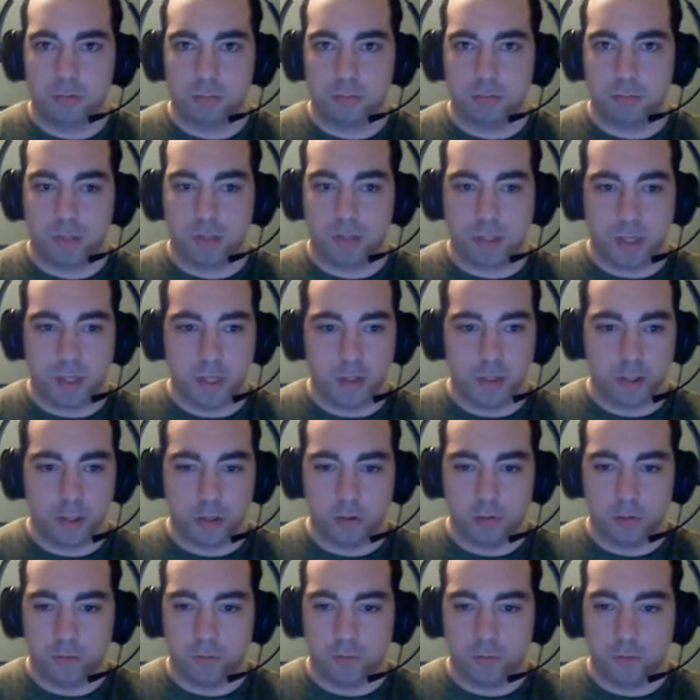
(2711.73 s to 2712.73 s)
kill you
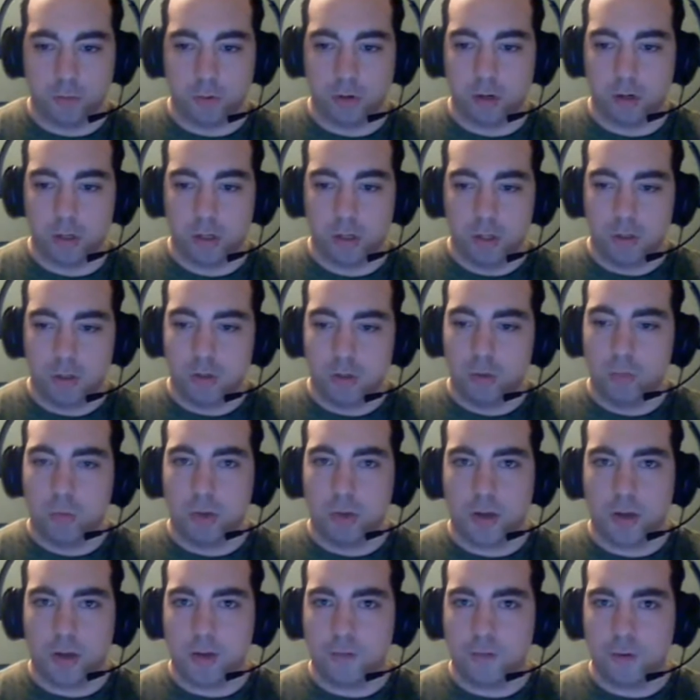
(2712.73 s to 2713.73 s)
for
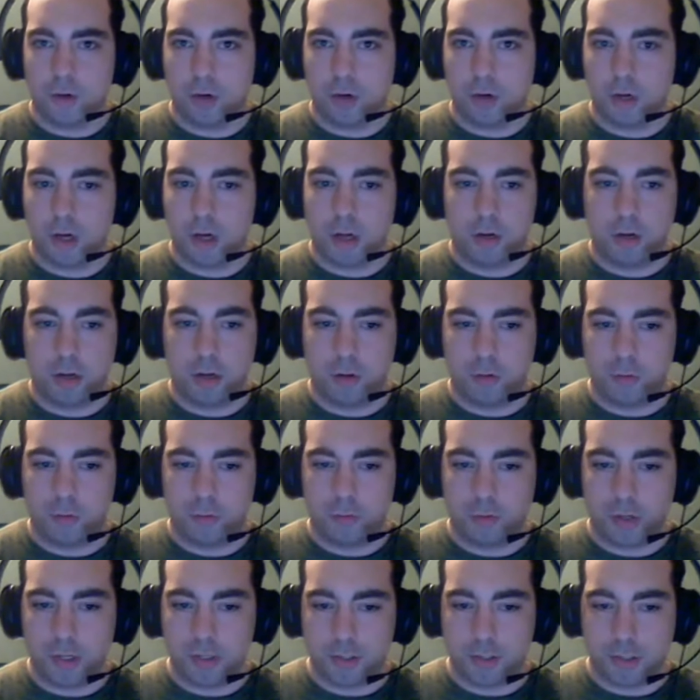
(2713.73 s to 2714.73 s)
whatever unknown
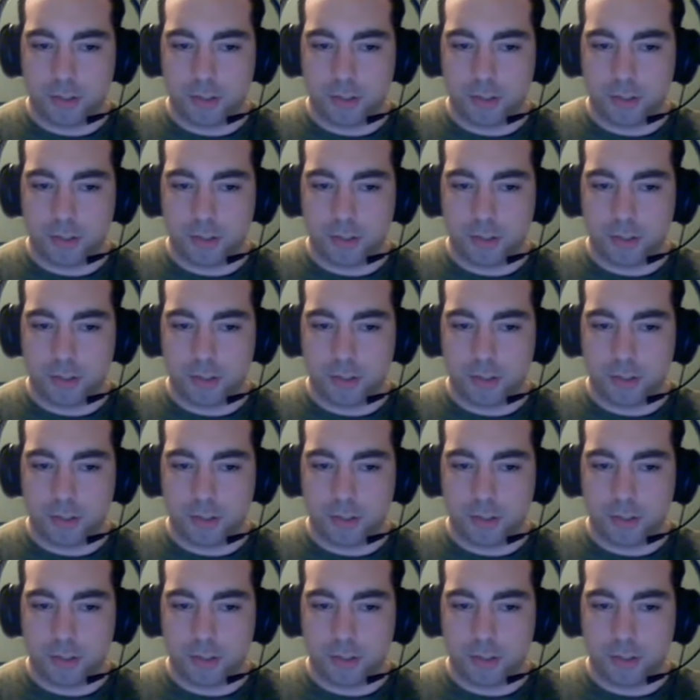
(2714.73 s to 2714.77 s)
reason.